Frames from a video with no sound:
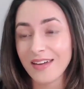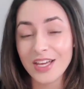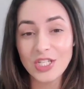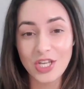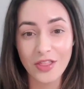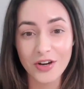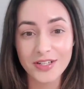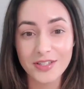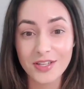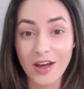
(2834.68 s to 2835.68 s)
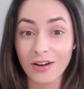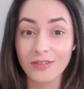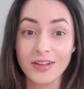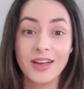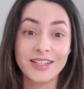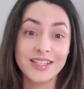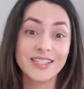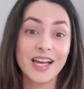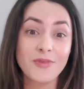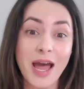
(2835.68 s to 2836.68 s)
each other. So this
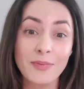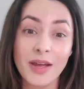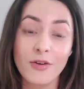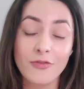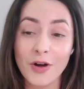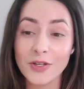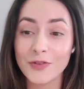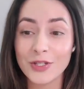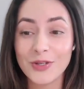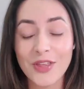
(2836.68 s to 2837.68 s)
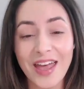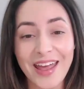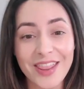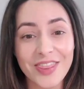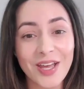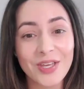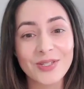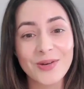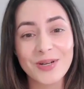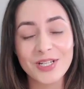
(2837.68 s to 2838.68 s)
is a wrap, folks, for today. Thank you
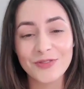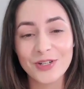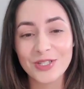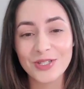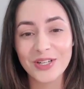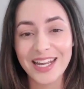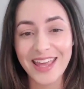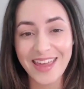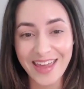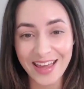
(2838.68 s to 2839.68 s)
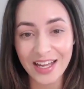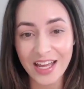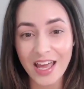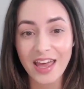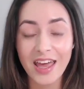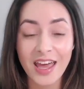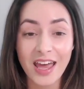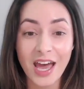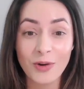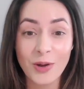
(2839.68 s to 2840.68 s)
so much for tuning in.
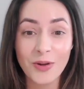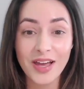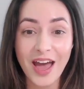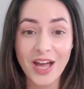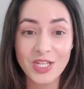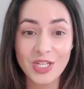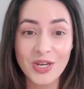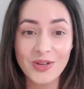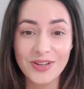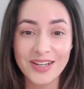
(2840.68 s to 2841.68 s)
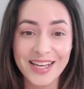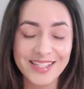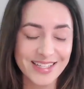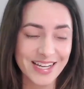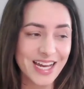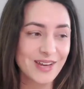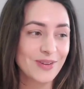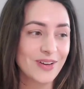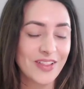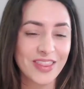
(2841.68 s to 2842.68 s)
And we will catch you next
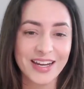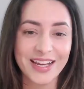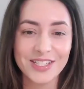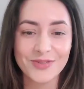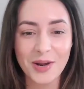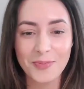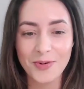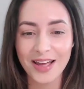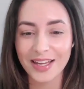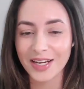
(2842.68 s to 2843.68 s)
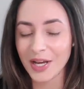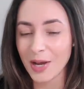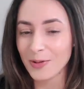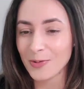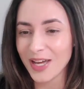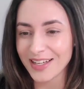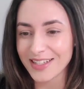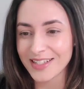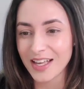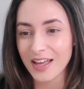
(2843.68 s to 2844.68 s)
time on the next Rack Brag in a couple of
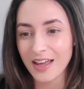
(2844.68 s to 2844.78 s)
weeks.